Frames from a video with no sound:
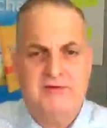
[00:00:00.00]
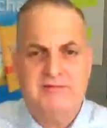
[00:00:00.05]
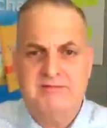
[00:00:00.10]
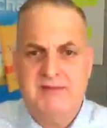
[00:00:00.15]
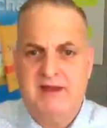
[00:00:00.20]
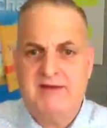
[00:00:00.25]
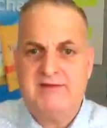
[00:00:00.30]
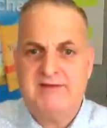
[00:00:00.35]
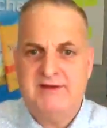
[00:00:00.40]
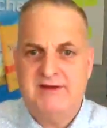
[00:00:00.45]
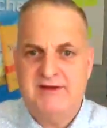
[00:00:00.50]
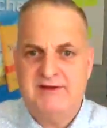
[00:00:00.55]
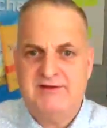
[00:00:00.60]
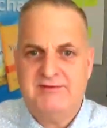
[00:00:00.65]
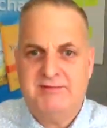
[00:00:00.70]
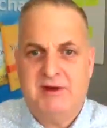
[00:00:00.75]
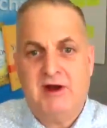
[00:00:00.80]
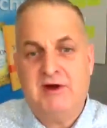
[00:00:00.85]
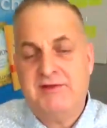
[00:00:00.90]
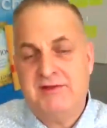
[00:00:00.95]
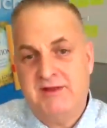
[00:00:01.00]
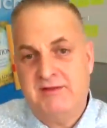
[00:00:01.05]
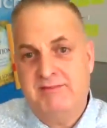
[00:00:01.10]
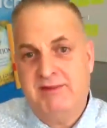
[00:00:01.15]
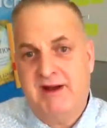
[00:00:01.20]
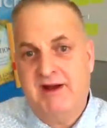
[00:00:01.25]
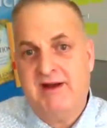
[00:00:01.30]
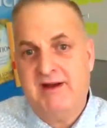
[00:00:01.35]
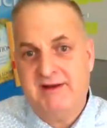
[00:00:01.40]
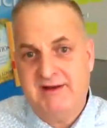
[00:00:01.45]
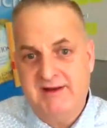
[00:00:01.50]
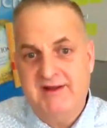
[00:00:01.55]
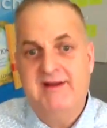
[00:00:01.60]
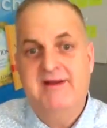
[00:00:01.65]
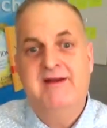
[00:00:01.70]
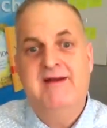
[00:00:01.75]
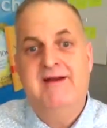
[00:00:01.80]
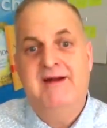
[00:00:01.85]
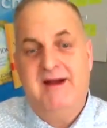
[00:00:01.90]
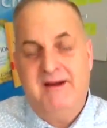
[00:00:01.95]
message, pardon the pun,
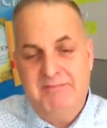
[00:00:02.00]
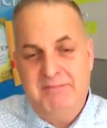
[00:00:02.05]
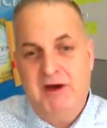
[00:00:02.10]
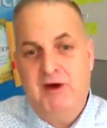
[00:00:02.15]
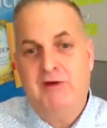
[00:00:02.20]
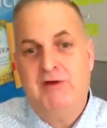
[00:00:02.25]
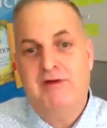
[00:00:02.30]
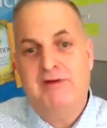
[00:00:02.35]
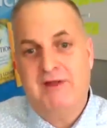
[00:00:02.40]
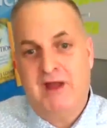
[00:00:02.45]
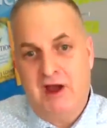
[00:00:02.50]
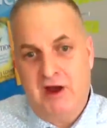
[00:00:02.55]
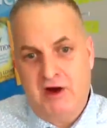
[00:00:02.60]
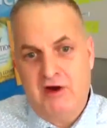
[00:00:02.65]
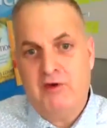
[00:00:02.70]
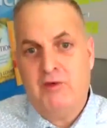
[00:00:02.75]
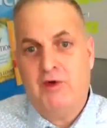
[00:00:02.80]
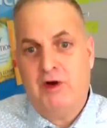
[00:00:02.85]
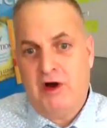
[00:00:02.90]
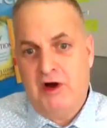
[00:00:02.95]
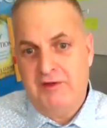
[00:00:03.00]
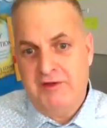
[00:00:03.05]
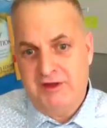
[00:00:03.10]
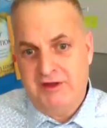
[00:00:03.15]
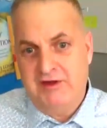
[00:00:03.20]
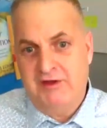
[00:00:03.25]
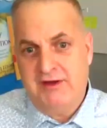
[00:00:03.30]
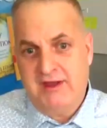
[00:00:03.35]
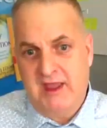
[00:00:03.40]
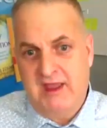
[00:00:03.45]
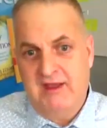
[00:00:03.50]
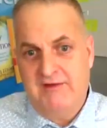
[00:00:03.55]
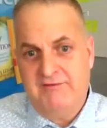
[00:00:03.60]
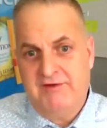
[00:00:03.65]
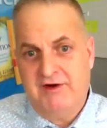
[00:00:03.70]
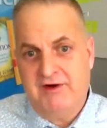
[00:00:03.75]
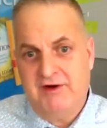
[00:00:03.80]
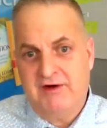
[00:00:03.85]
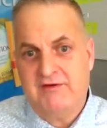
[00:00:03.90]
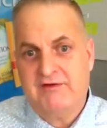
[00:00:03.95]
about the heart wall that you gave
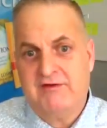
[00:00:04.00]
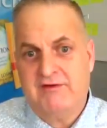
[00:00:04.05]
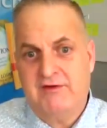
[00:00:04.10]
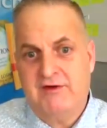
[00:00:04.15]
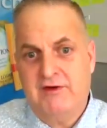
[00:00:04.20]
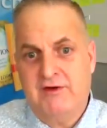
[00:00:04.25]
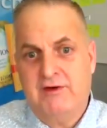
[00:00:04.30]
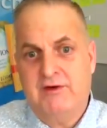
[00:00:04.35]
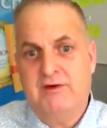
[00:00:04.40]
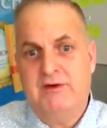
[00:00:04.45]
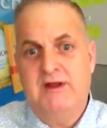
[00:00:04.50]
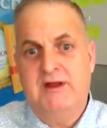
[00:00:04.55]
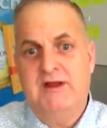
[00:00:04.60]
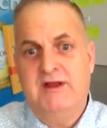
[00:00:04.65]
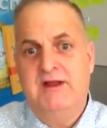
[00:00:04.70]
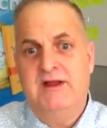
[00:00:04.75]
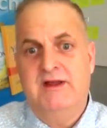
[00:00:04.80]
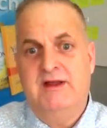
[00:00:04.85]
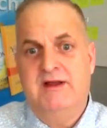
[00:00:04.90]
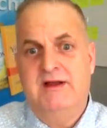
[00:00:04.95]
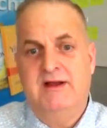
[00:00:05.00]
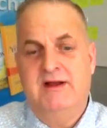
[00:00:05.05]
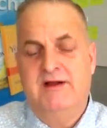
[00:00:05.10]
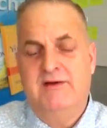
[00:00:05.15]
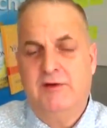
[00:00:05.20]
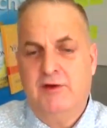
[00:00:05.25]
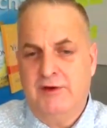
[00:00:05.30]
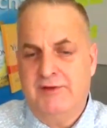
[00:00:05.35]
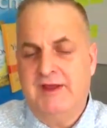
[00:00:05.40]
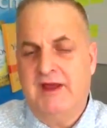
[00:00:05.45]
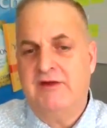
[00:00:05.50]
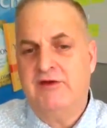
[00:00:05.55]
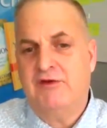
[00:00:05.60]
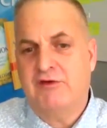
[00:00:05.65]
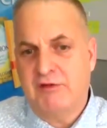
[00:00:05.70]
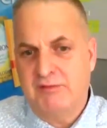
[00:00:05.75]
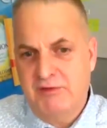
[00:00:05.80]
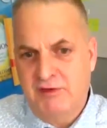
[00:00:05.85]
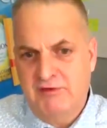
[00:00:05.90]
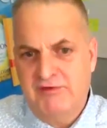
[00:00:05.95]
her, so, or that you
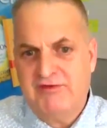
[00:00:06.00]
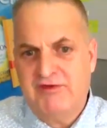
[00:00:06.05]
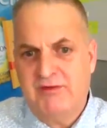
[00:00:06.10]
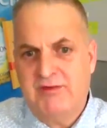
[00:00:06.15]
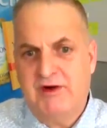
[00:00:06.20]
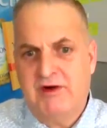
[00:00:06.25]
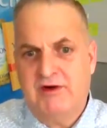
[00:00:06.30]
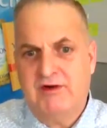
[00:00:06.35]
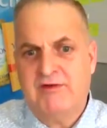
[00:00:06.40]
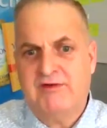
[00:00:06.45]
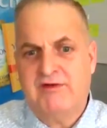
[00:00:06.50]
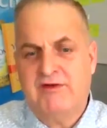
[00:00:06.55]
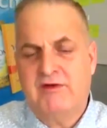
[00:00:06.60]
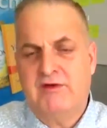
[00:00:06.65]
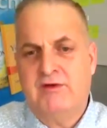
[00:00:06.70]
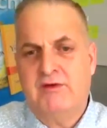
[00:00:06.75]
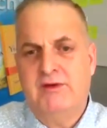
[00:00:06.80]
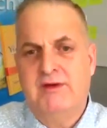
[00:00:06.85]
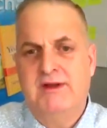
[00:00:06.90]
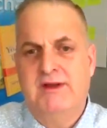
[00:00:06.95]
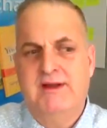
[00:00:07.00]
removed from her. So,